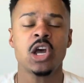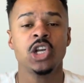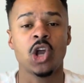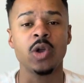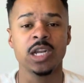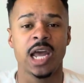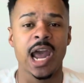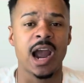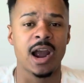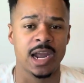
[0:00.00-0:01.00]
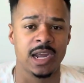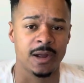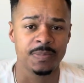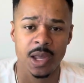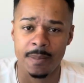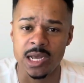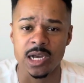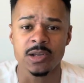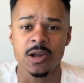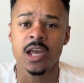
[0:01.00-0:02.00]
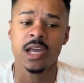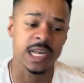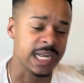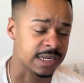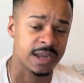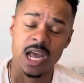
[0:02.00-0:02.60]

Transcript: Don't get the airhead. Because, listen,